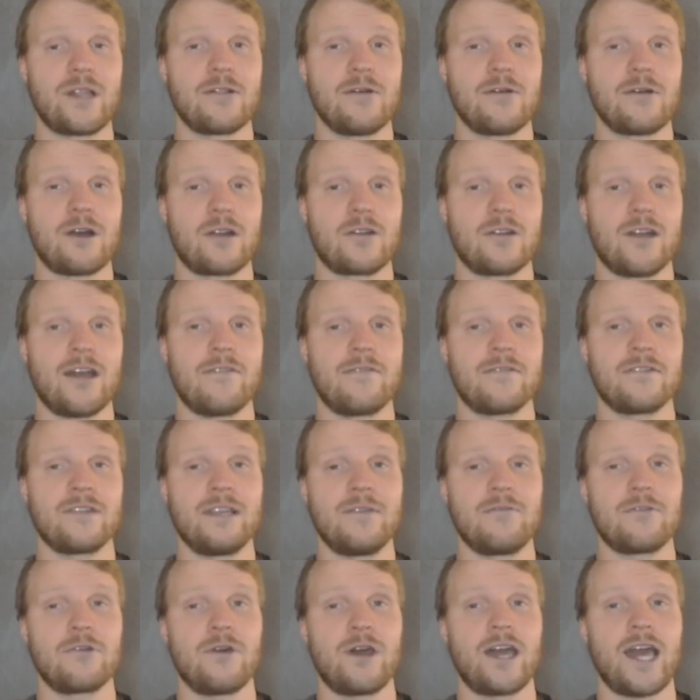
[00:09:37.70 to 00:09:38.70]
wildcard draft,
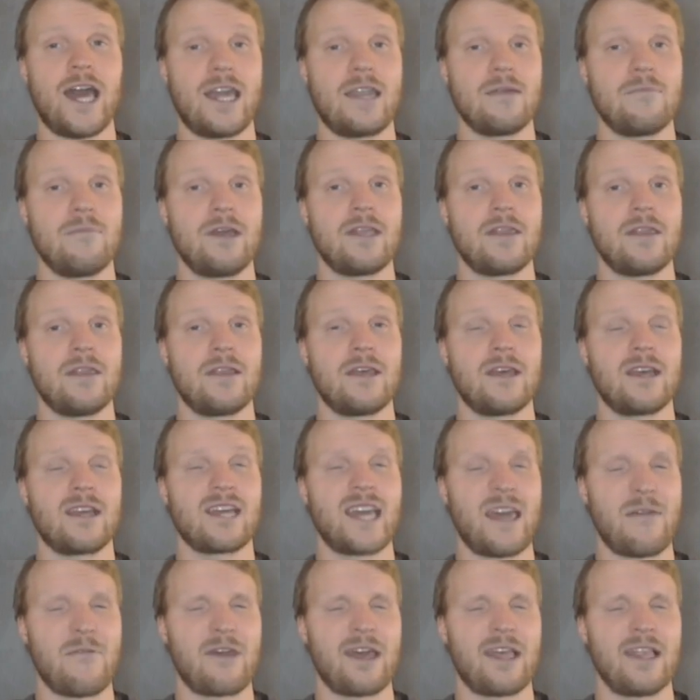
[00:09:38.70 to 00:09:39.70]
even though I had him in the
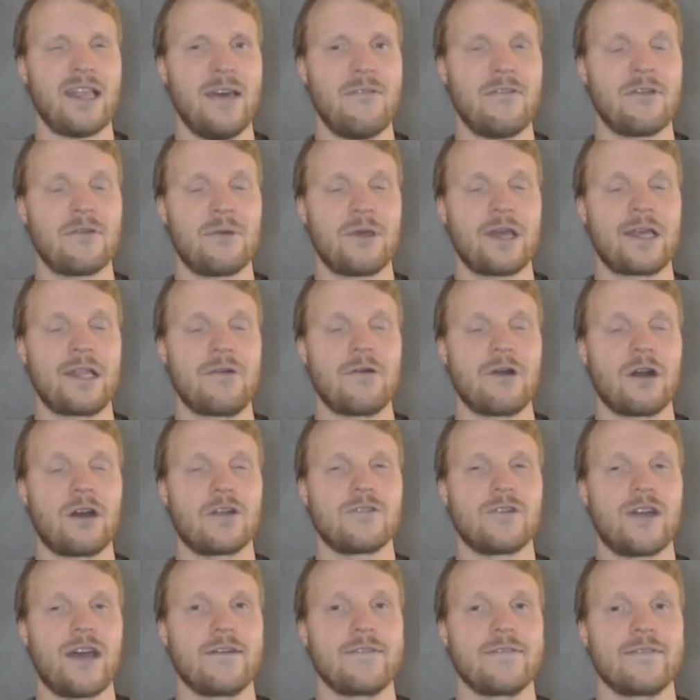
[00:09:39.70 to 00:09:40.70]
Game Week 11 weekly wildcard
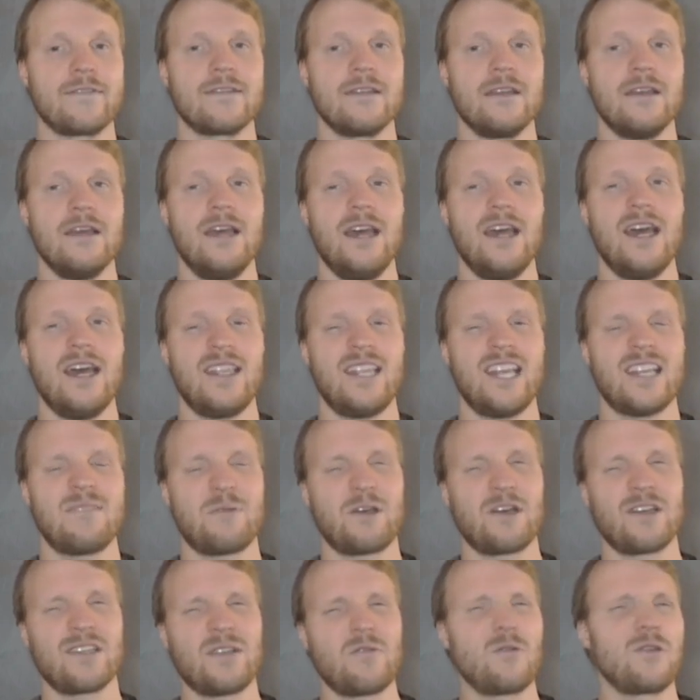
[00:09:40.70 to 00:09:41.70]
draft. That's
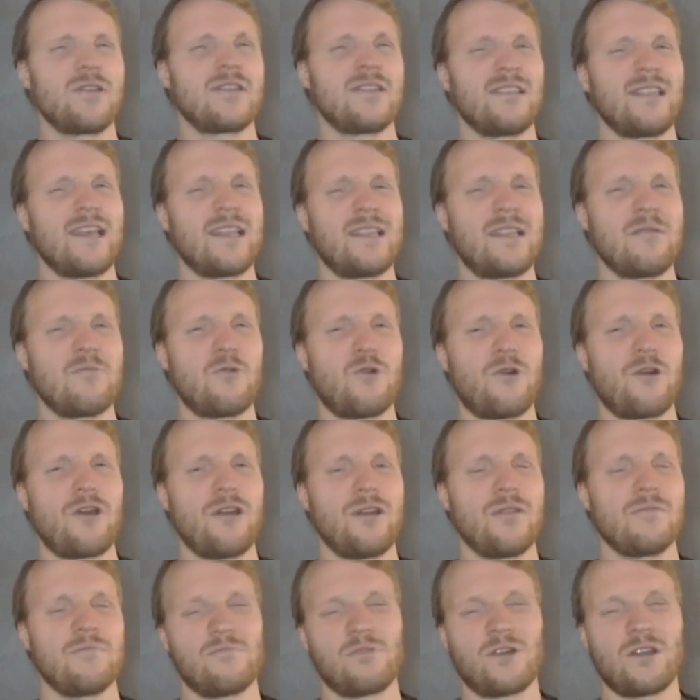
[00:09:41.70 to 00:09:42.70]
because I was slightly
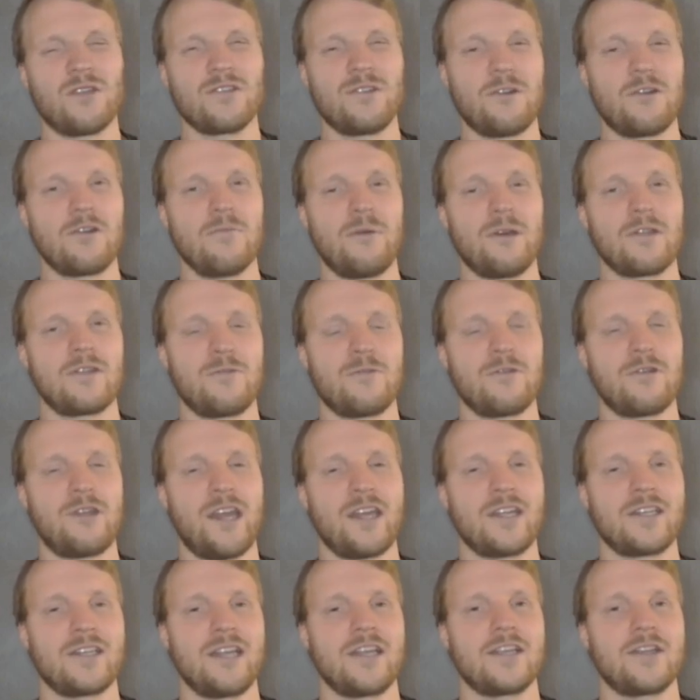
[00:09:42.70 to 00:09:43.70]
more concerned about the
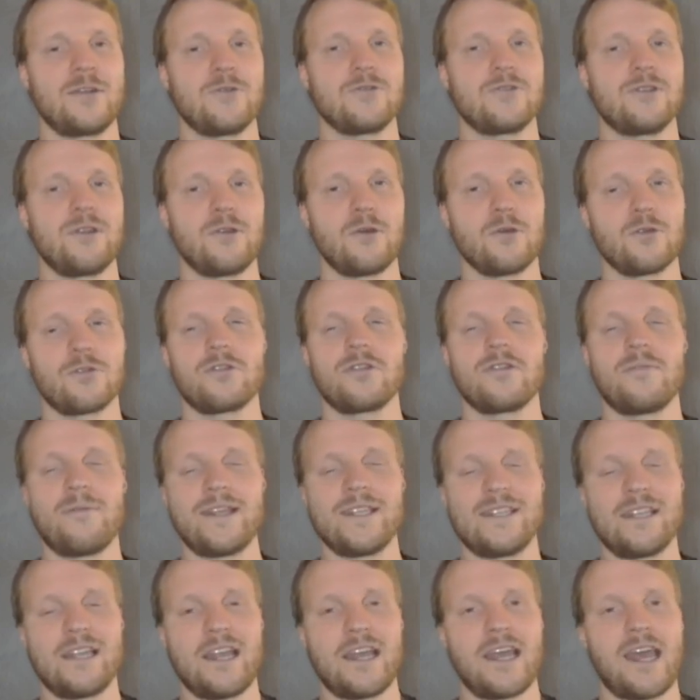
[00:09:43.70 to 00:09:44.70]
rotation issues and also the Man
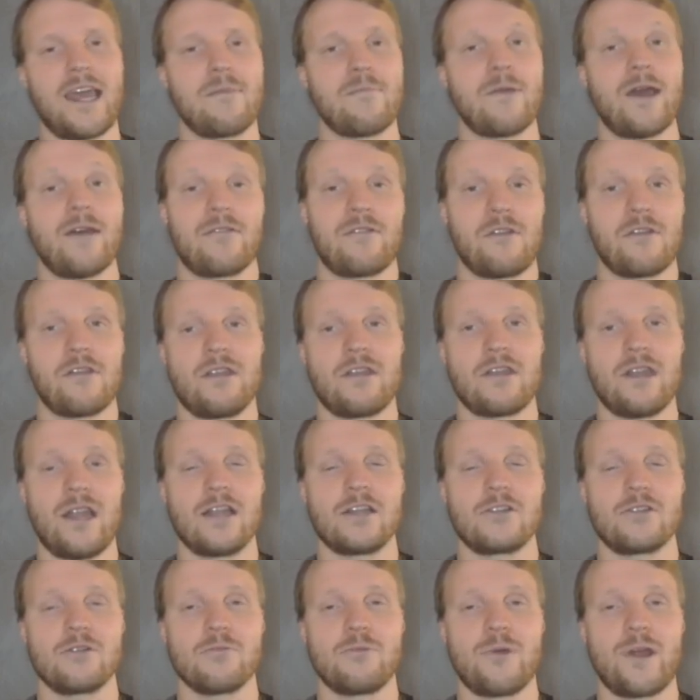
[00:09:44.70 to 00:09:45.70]
City game after the
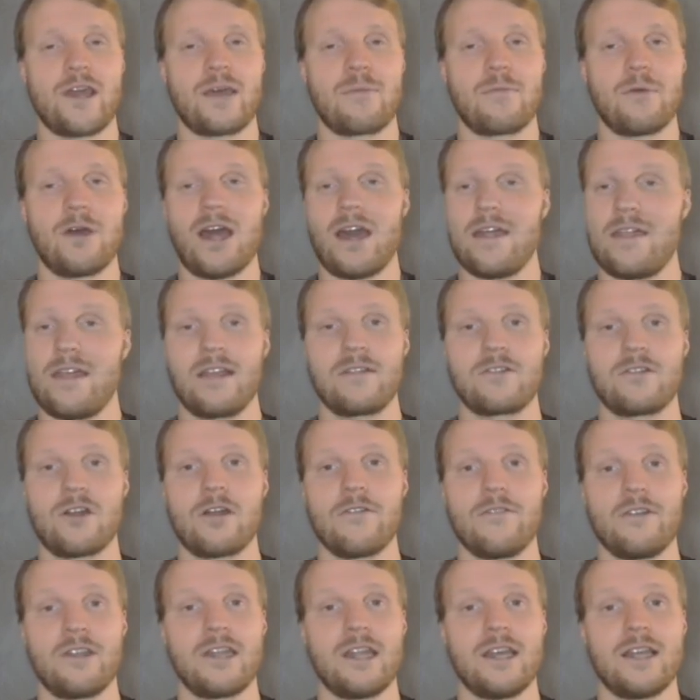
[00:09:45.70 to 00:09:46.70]
international break. But I think
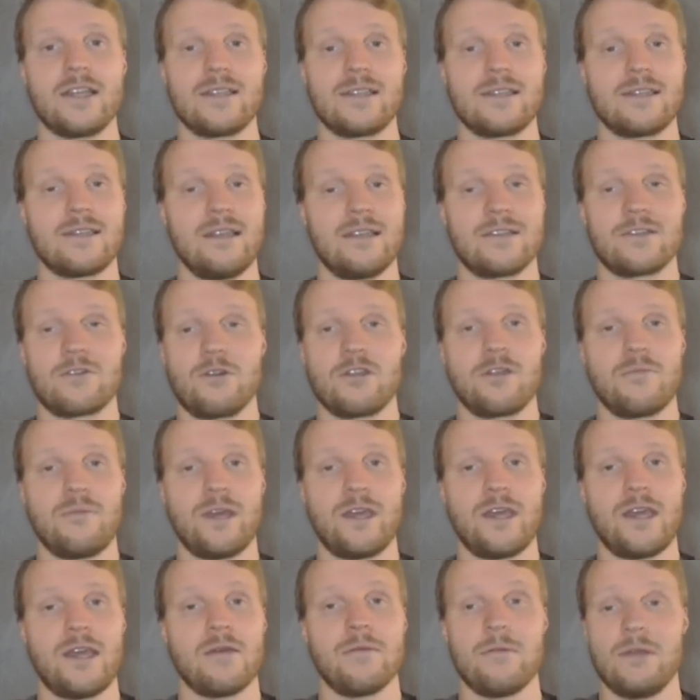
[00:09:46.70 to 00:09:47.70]
Darwin is going to
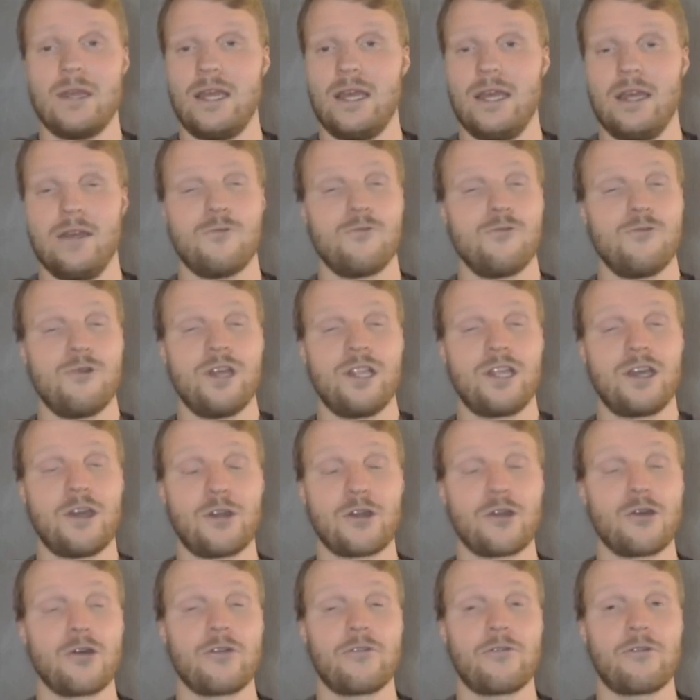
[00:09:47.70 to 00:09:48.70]
be really good
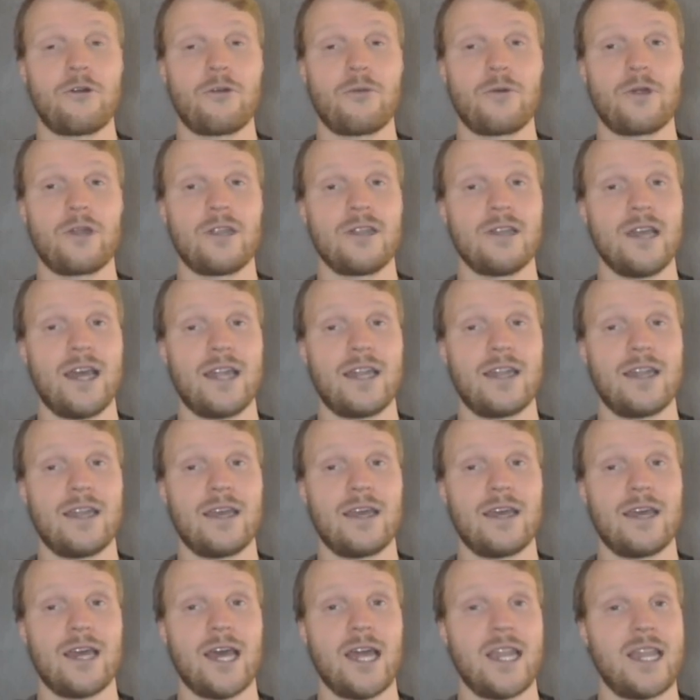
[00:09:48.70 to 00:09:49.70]
going forward. And
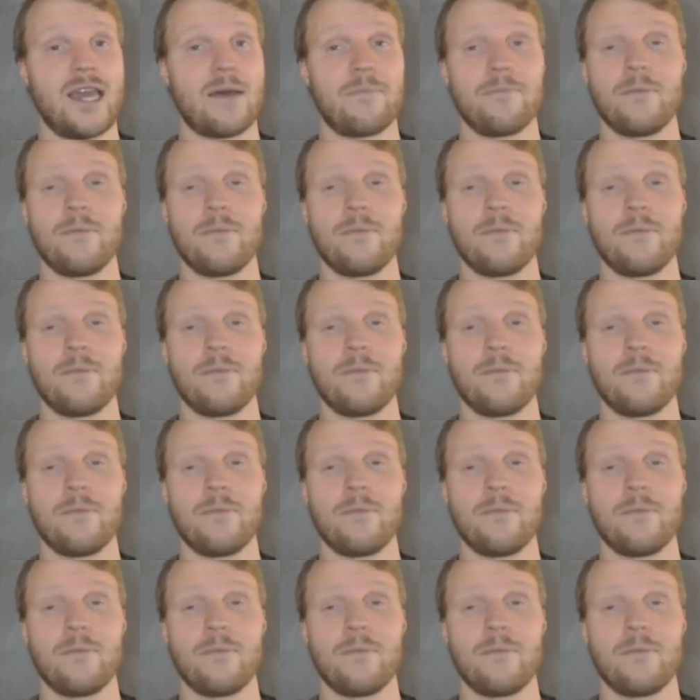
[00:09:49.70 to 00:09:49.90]
yeah,